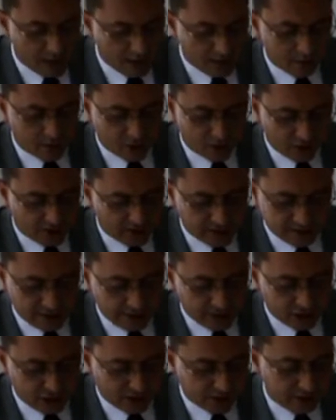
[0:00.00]
Uh,
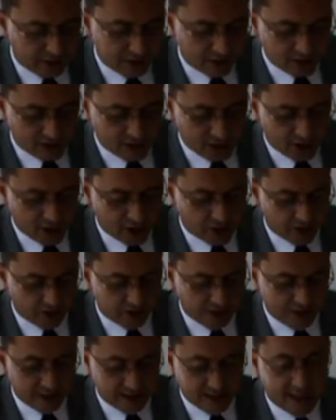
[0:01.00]
dollarization uh,
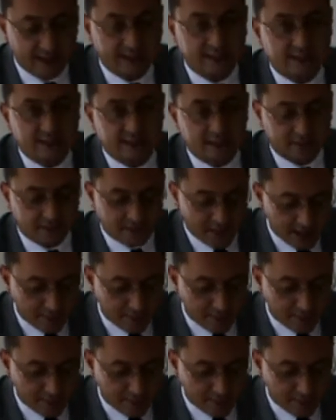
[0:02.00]
occurs in cases of